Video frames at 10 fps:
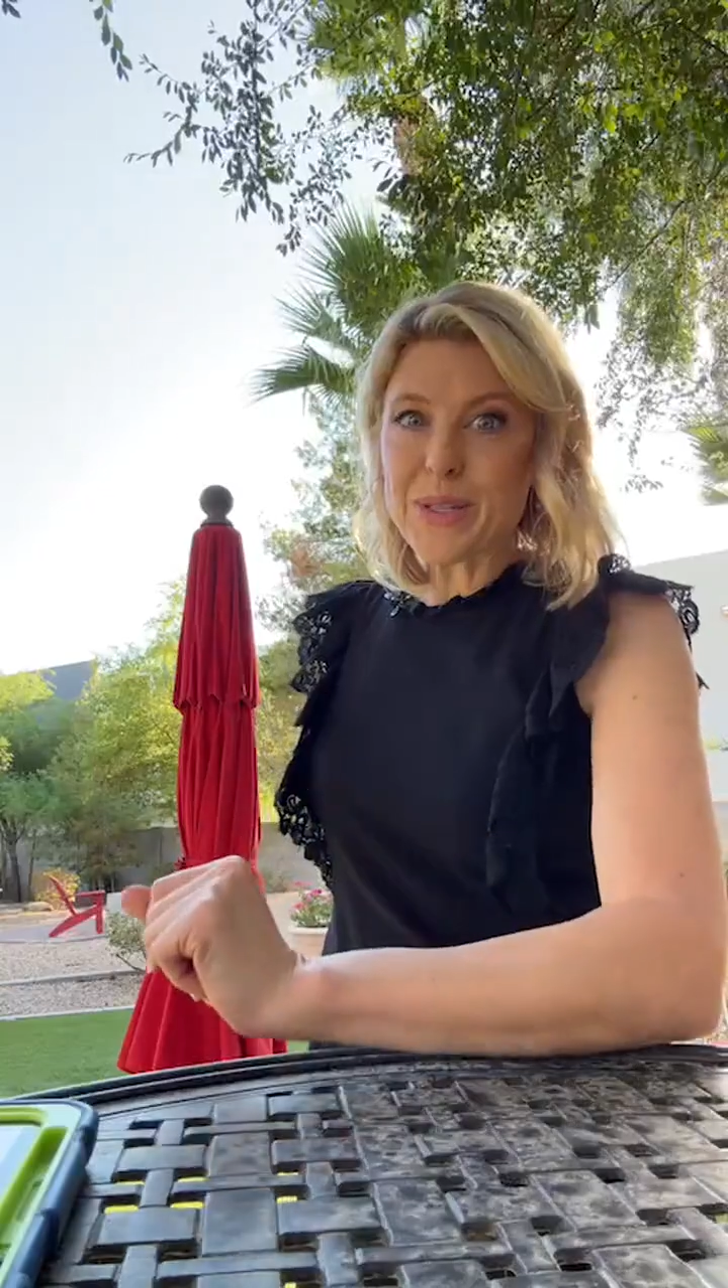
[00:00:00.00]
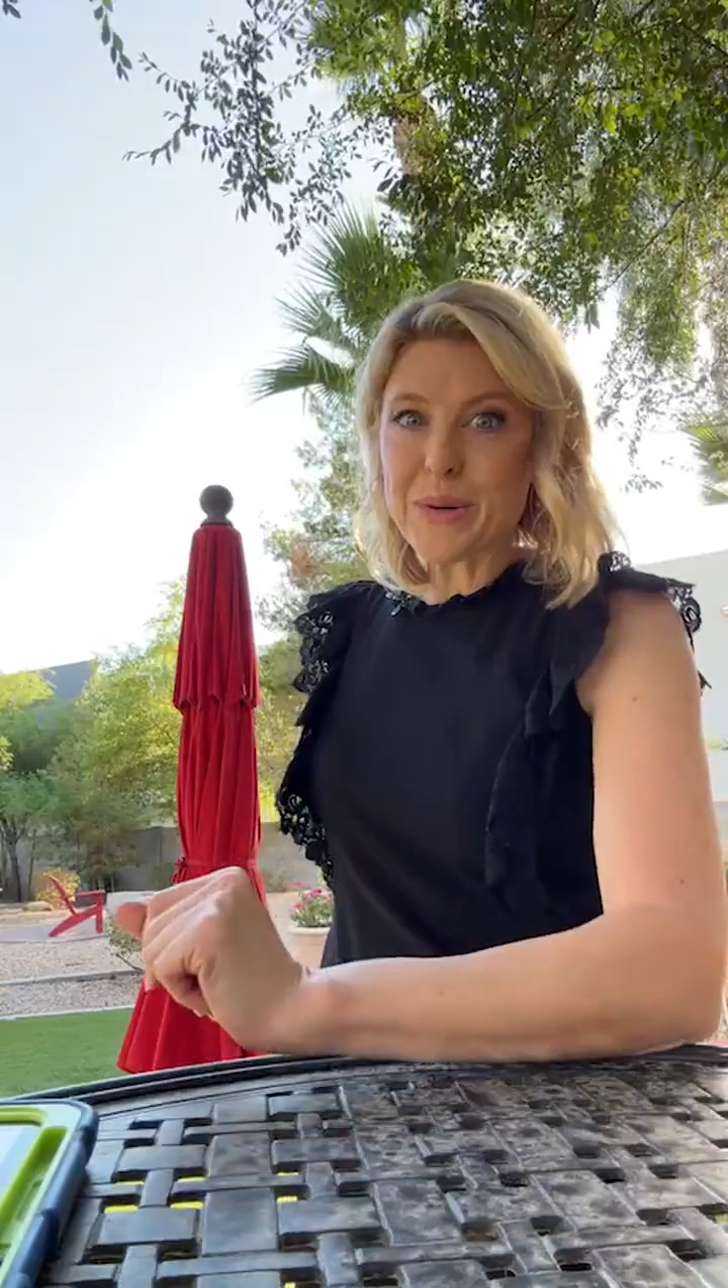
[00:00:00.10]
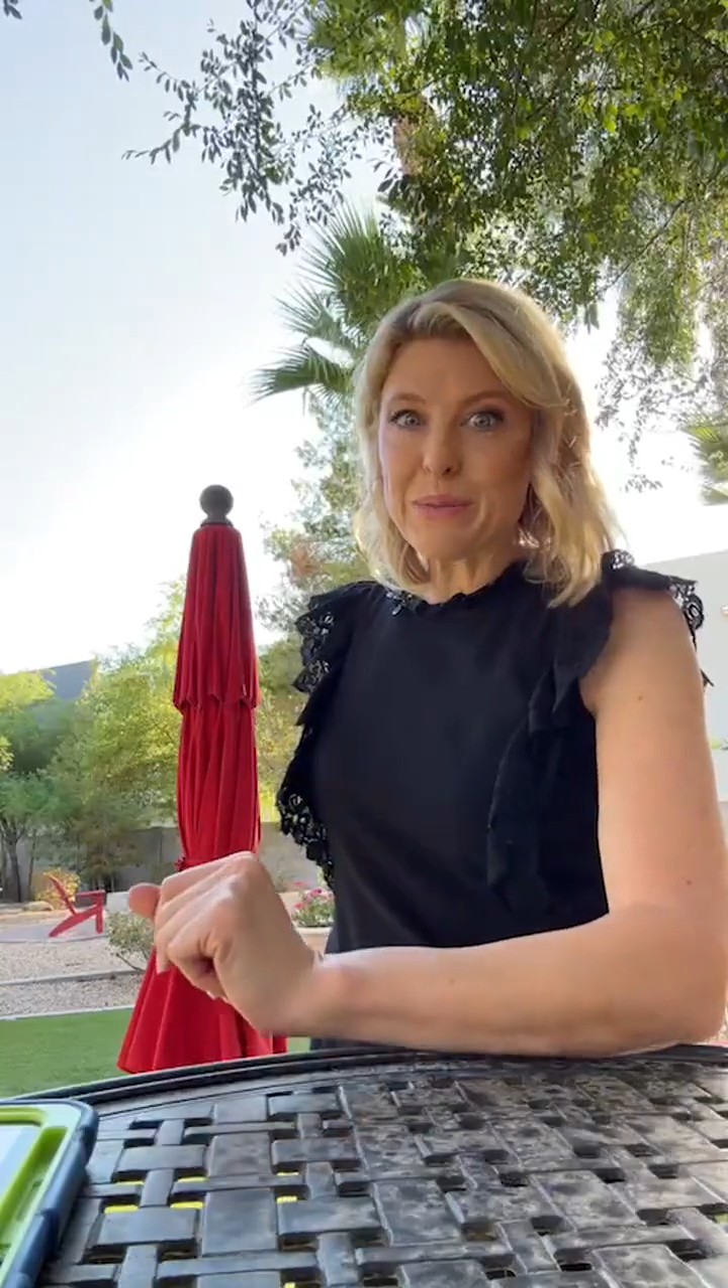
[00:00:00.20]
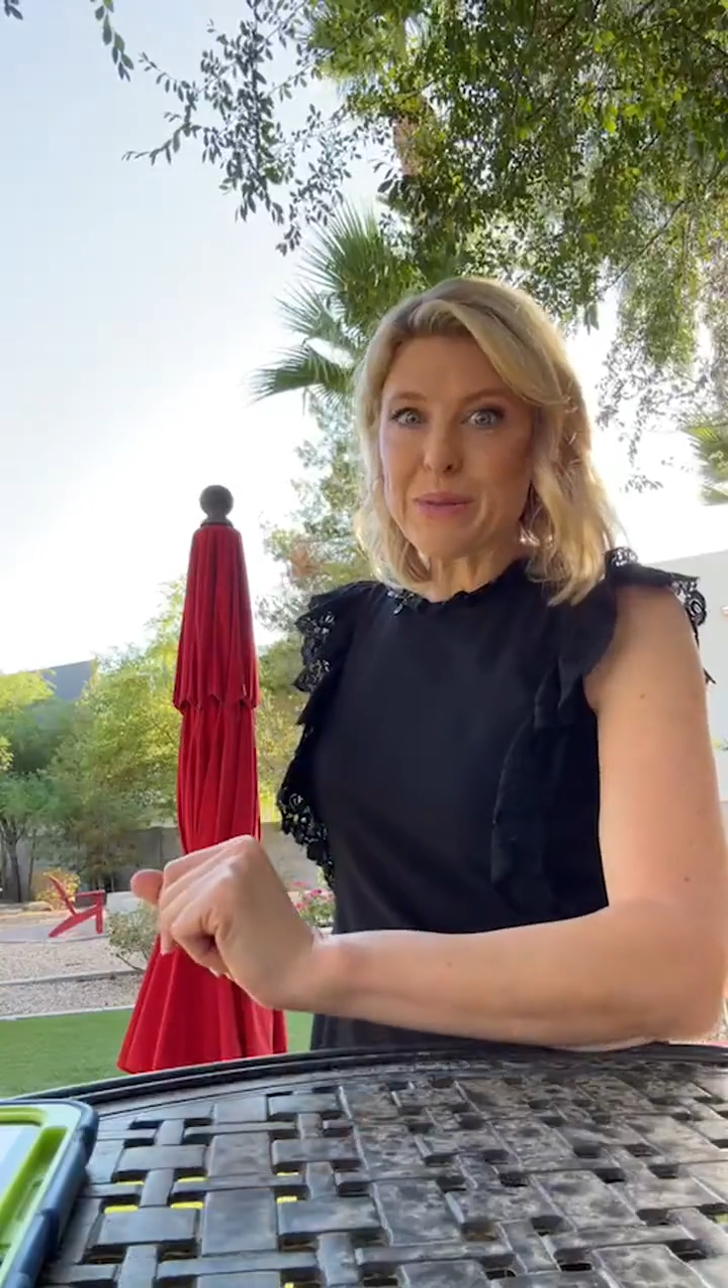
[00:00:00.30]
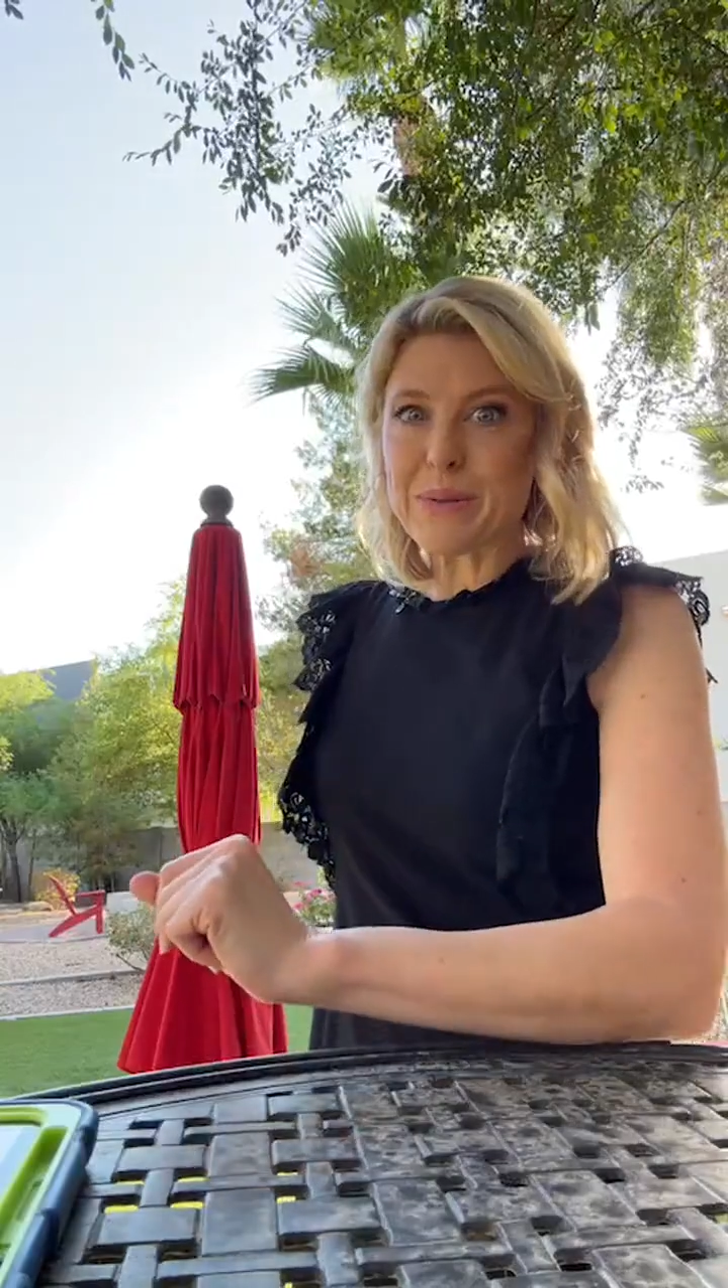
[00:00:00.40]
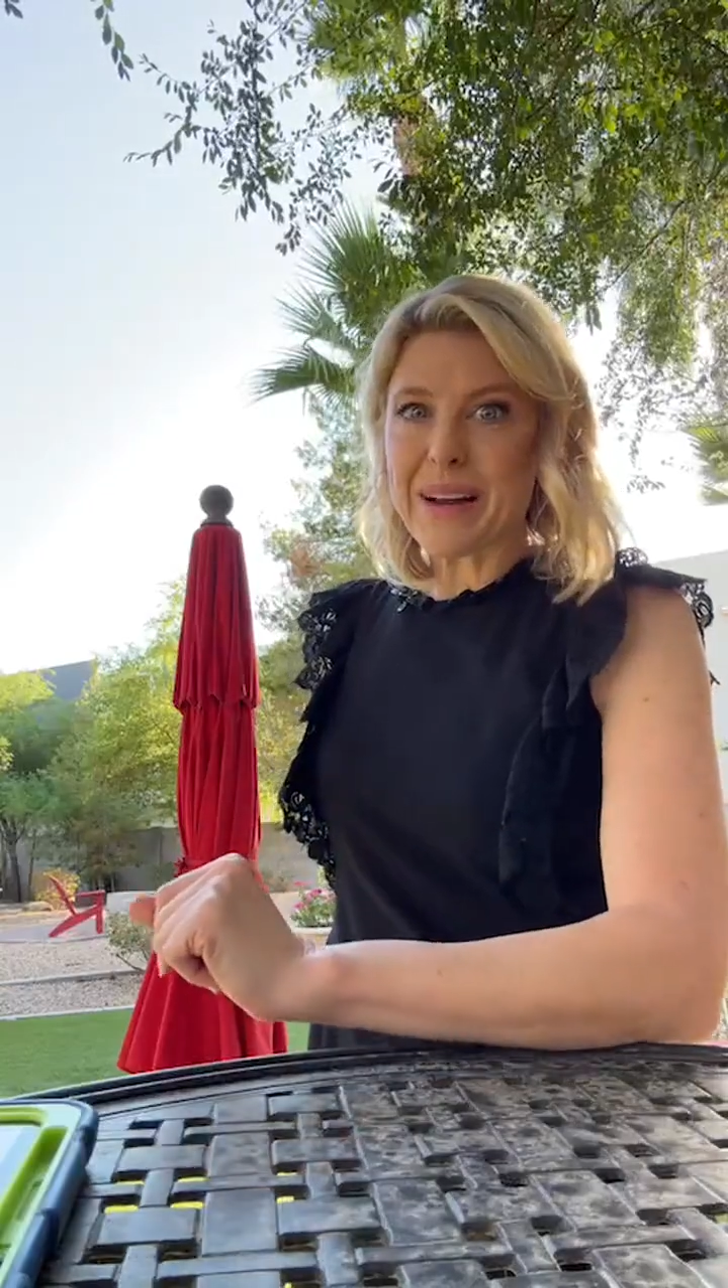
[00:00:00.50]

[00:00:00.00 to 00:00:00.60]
of storms